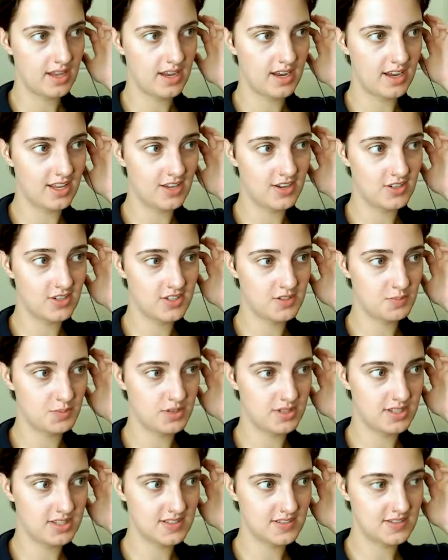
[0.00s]
can you just
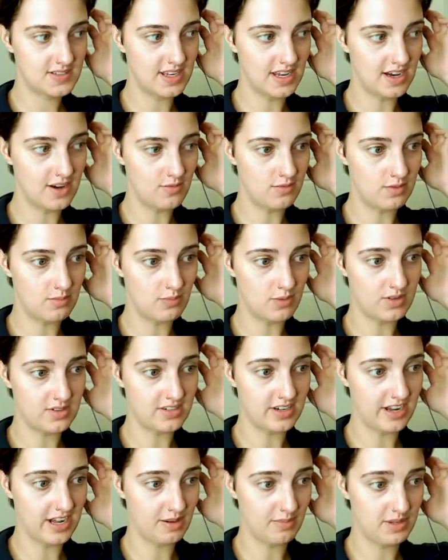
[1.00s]
put this down one more
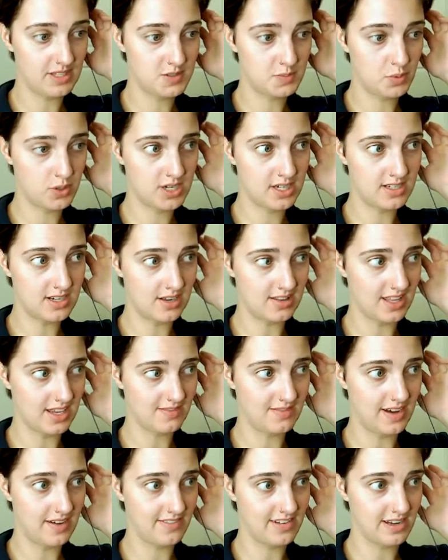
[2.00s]
time? He's put it down like
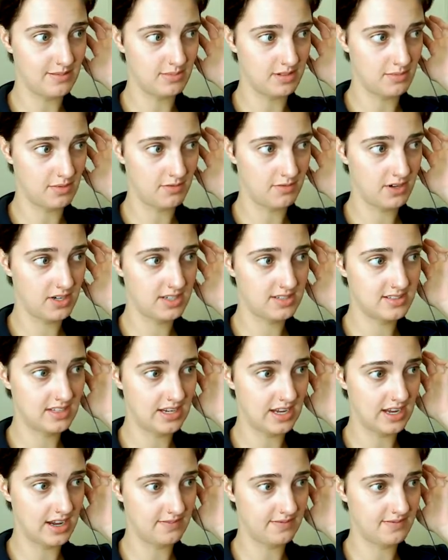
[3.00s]
5 times. I'm afraid he's
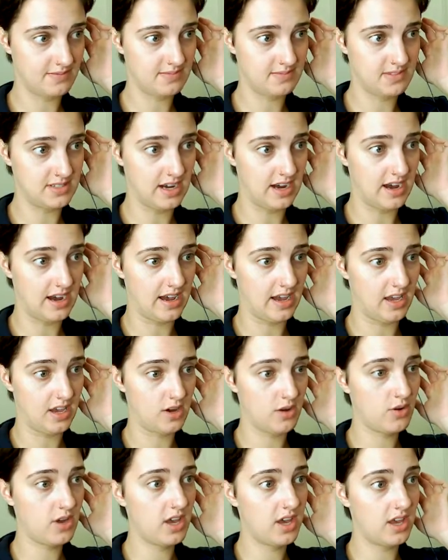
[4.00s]
gonna have to die.
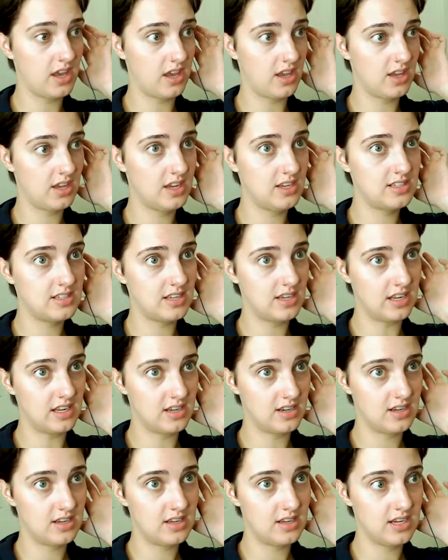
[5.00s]
Okay, he did
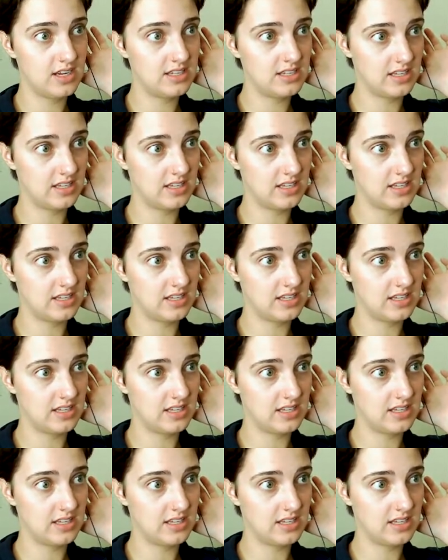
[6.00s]
it. He did